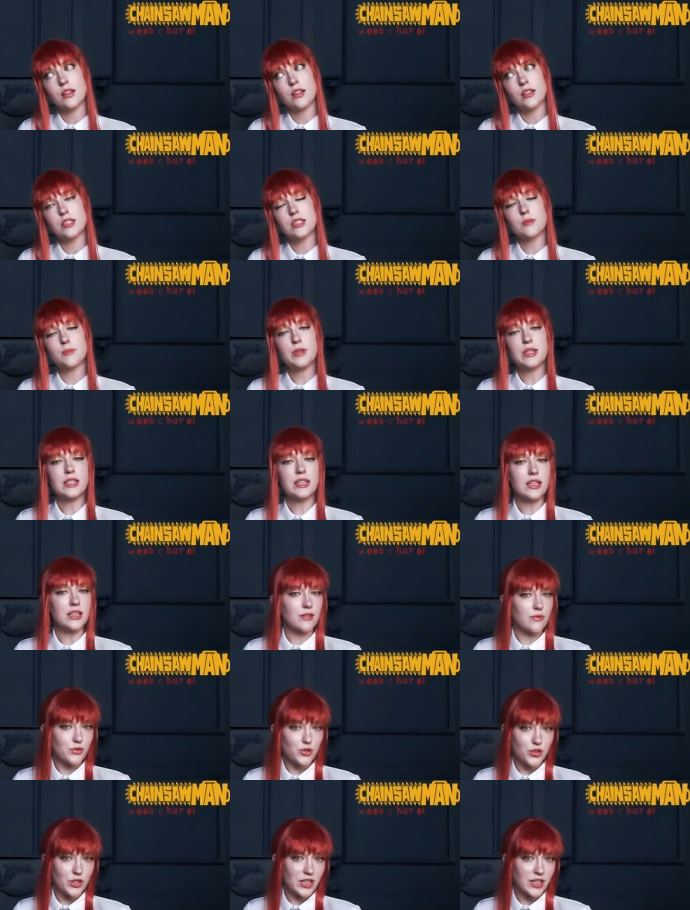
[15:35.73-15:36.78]
Speaking
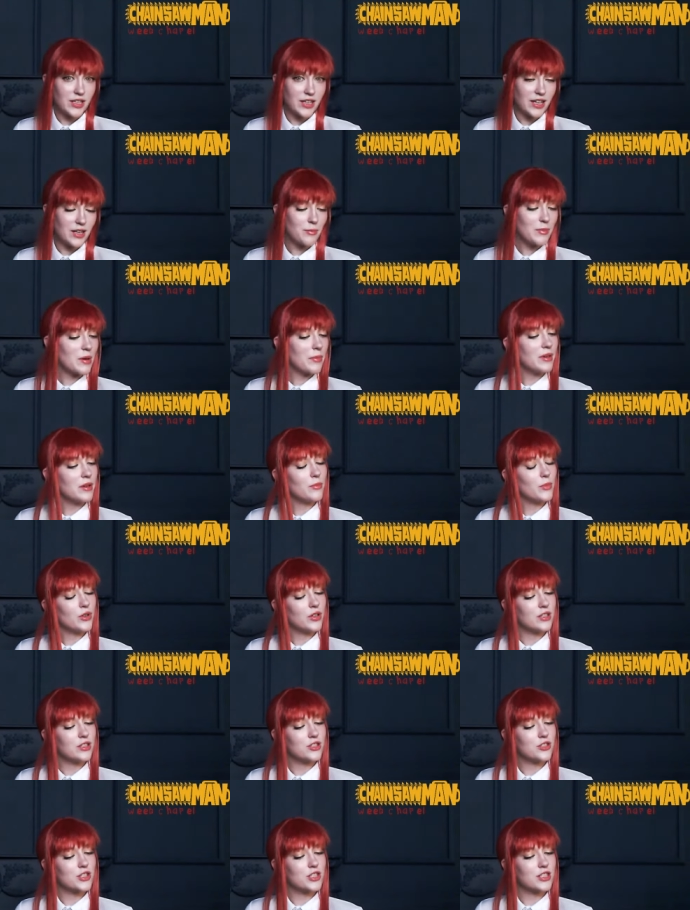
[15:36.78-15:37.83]
of drinking, maybe a more
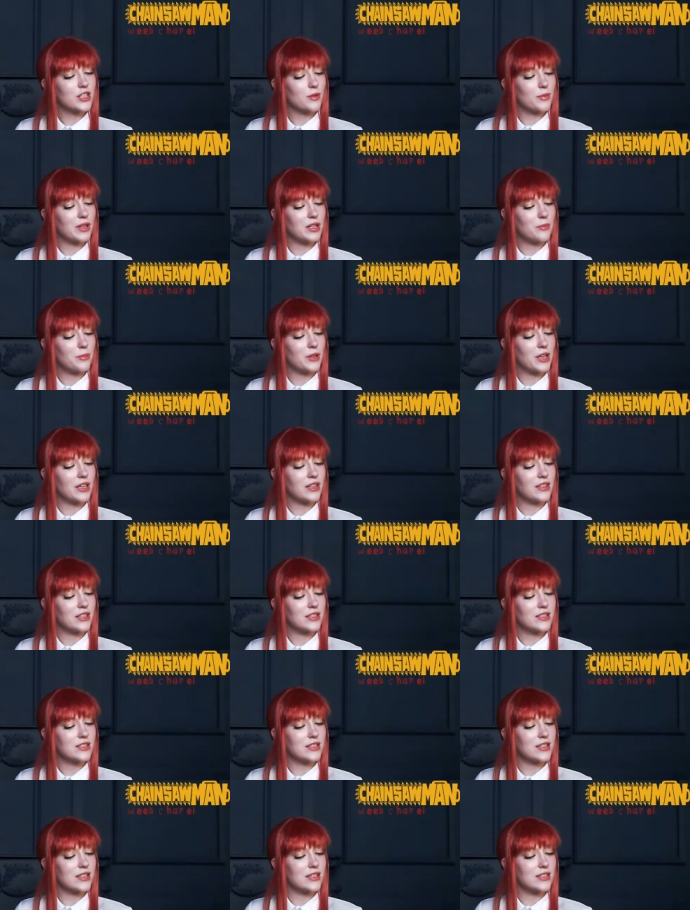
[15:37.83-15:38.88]
interesting way to play
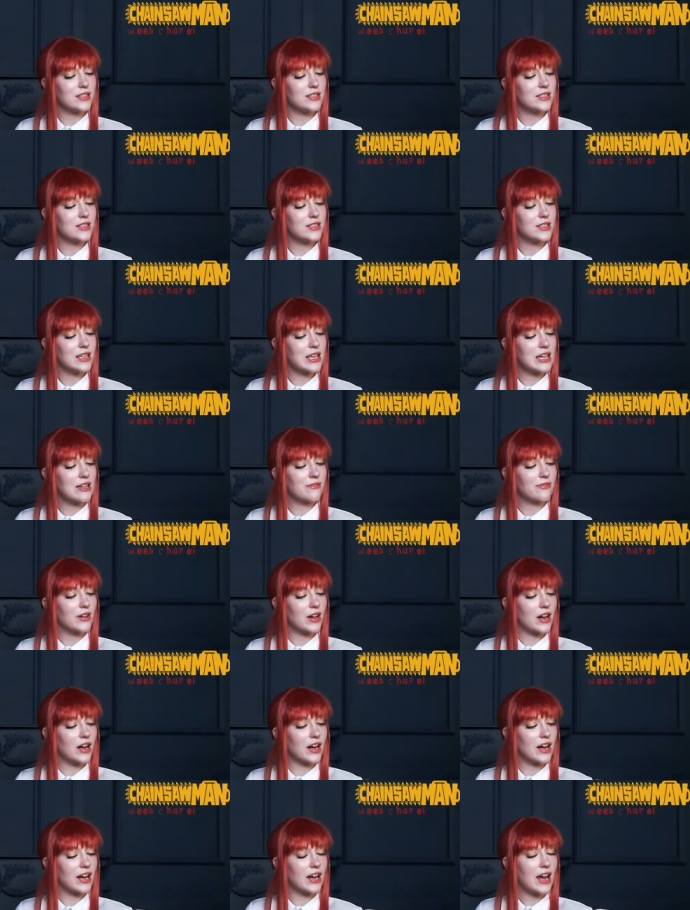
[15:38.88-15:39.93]
this is, if
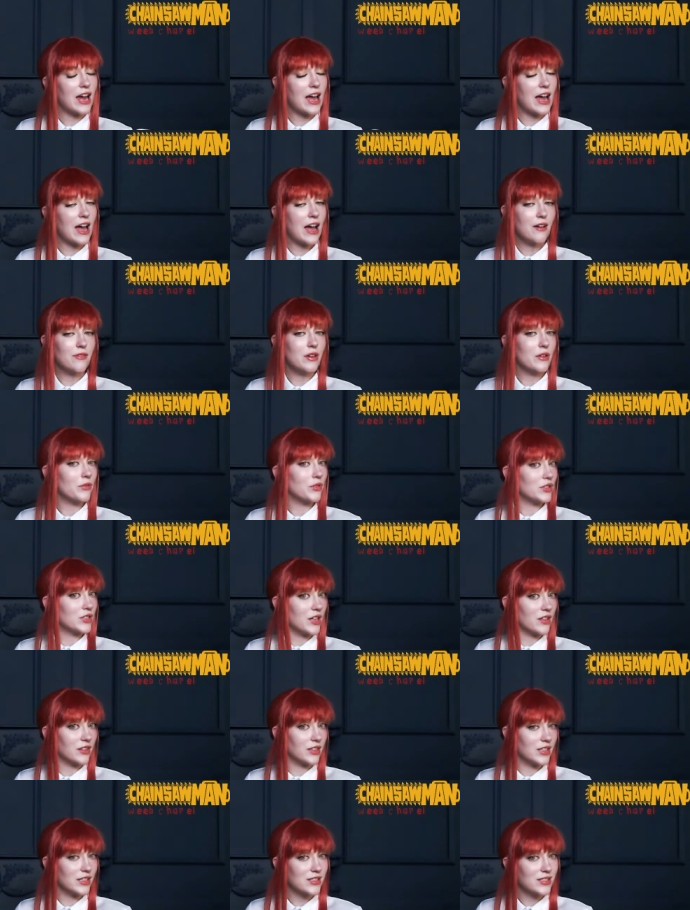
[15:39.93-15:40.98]
I have ever
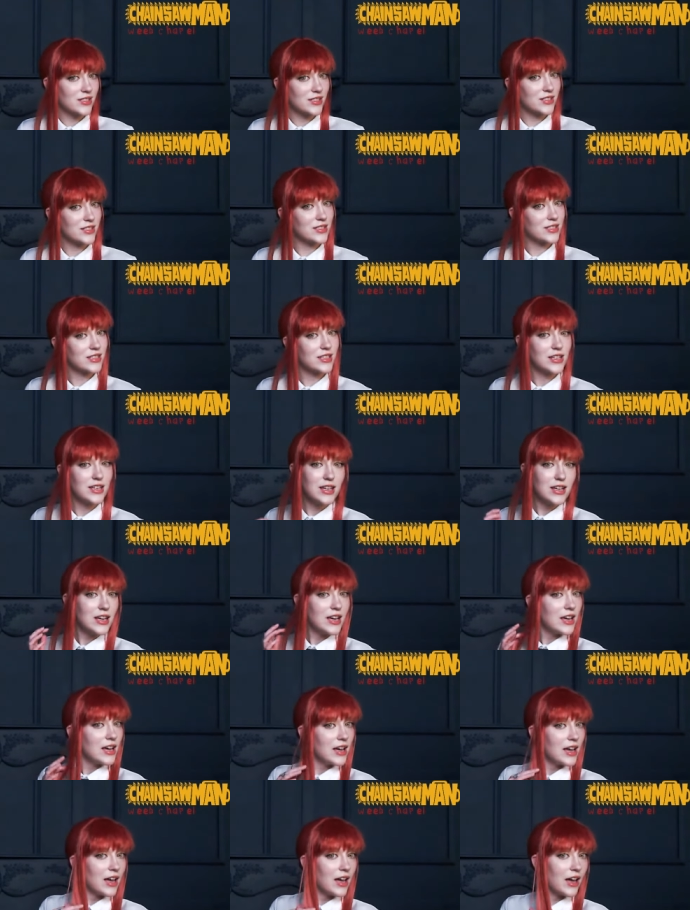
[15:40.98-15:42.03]
done this,
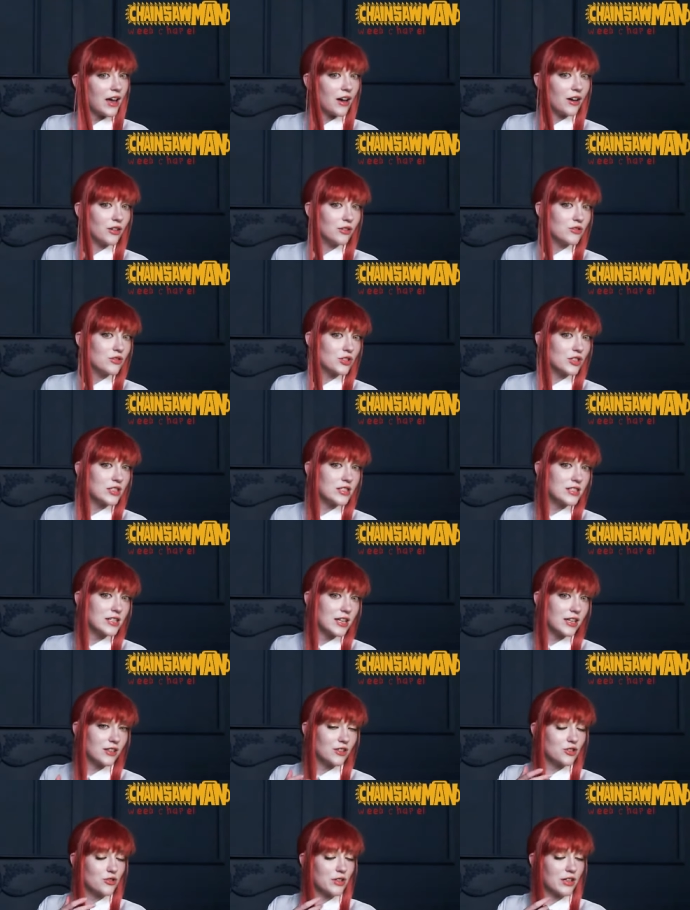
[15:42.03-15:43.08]
I'll just
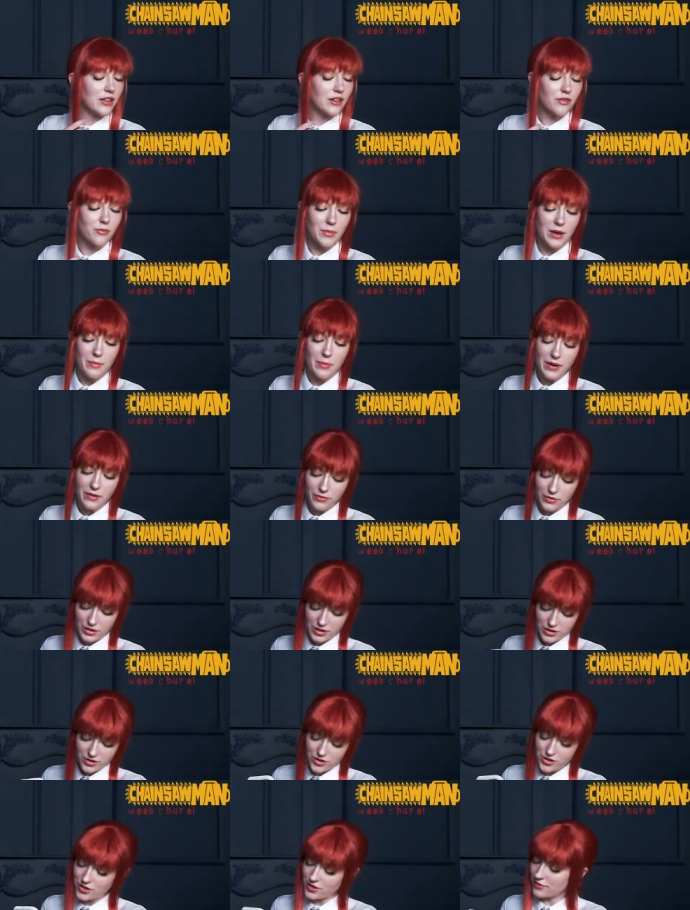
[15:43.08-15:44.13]
take a drink of my
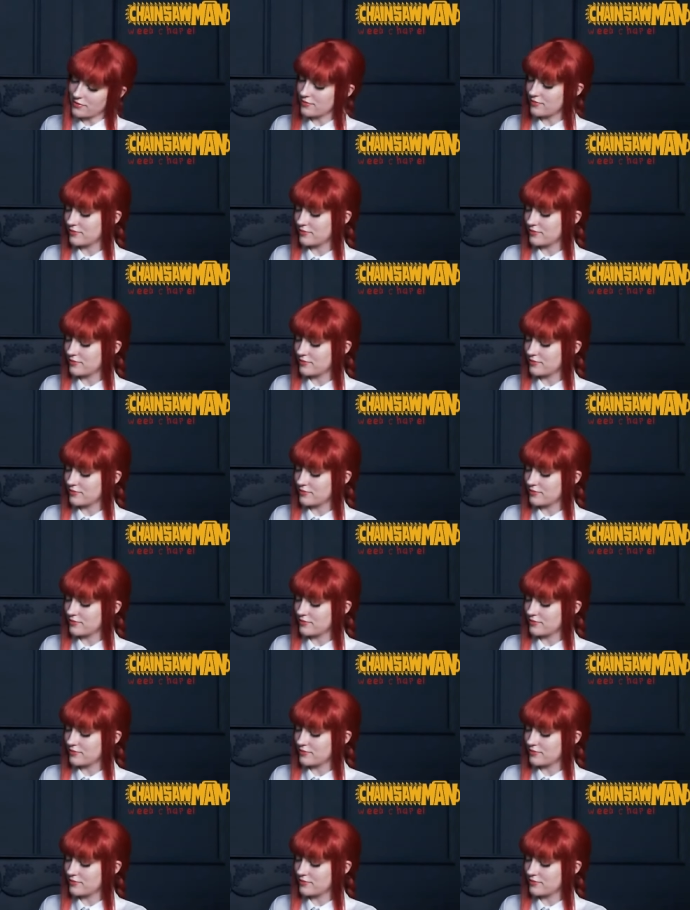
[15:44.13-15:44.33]
beverage.